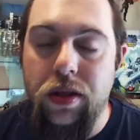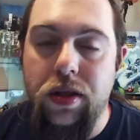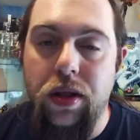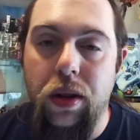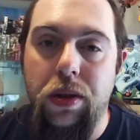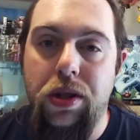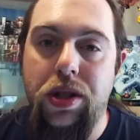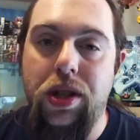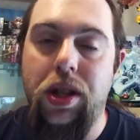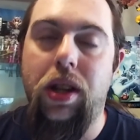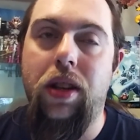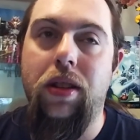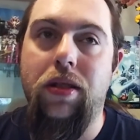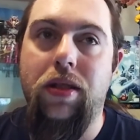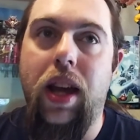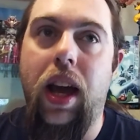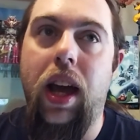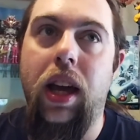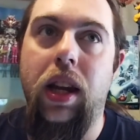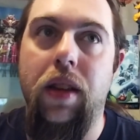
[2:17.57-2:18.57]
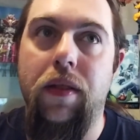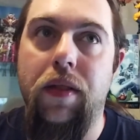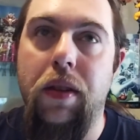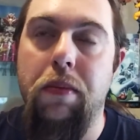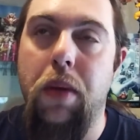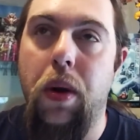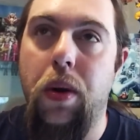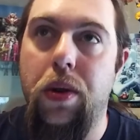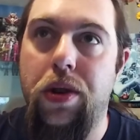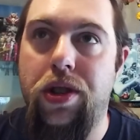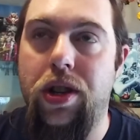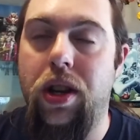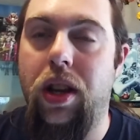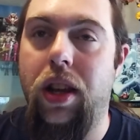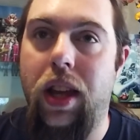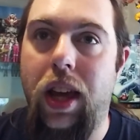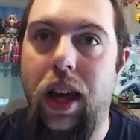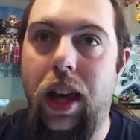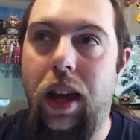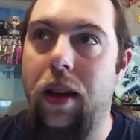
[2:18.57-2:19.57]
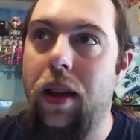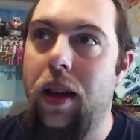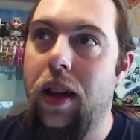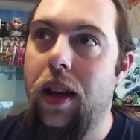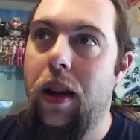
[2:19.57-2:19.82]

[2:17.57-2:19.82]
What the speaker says: So she's kind of emotionally